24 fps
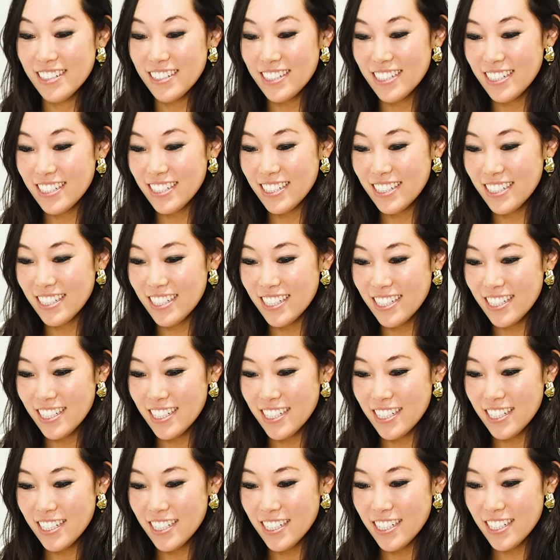
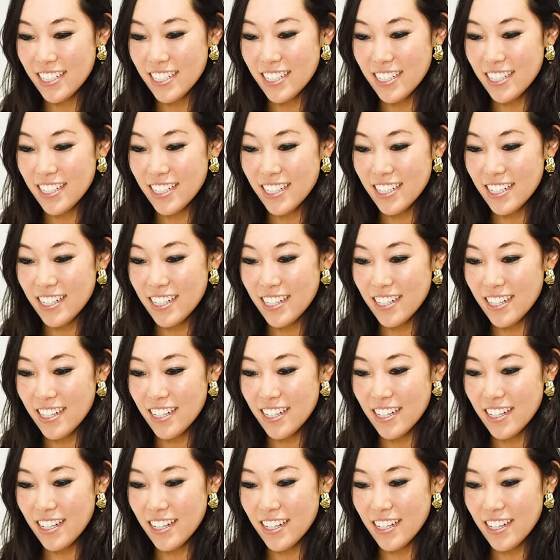
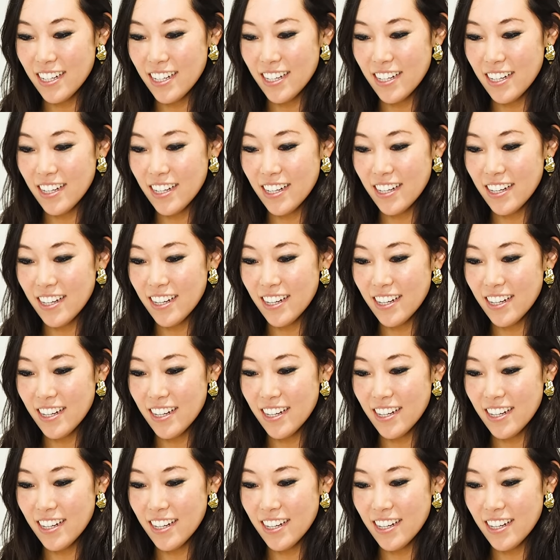[no speech]